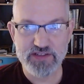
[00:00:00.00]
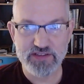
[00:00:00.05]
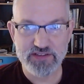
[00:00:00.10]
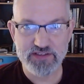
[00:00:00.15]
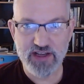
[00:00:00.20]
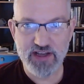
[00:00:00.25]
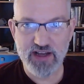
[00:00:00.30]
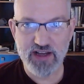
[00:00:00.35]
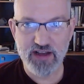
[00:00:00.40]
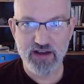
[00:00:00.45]

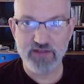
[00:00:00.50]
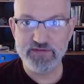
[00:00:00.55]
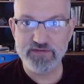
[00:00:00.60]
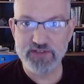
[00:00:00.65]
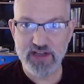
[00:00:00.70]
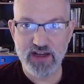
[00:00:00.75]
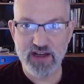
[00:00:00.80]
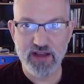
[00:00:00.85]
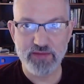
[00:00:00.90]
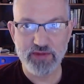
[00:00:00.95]
of
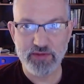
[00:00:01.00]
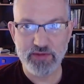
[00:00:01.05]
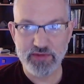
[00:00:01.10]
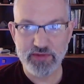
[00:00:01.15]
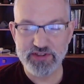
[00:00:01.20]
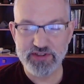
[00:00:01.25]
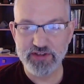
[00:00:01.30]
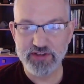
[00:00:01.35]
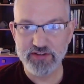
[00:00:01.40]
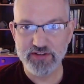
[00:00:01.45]
time and
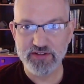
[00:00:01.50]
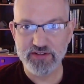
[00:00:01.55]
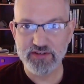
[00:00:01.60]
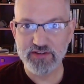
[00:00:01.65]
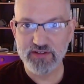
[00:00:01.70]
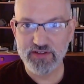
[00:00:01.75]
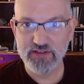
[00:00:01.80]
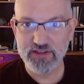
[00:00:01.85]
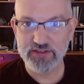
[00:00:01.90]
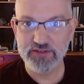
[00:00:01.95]

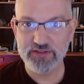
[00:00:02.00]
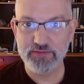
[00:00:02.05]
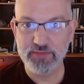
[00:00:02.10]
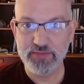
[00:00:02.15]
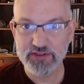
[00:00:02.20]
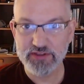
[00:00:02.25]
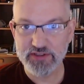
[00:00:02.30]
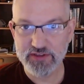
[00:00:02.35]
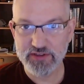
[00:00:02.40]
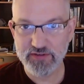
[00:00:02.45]
material in
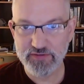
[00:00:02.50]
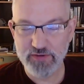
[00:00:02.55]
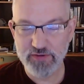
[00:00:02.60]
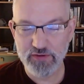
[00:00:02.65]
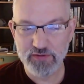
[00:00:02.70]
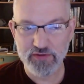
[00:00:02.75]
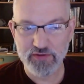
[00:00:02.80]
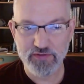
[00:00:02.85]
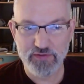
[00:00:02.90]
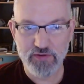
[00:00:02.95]
building the
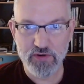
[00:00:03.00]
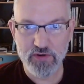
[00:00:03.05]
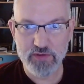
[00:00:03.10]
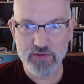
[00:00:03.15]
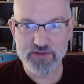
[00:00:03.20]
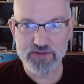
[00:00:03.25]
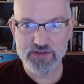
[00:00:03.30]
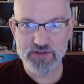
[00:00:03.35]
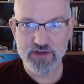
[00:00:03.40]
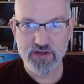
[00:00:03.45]

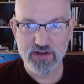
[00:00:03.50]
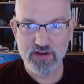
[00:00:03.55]
forms.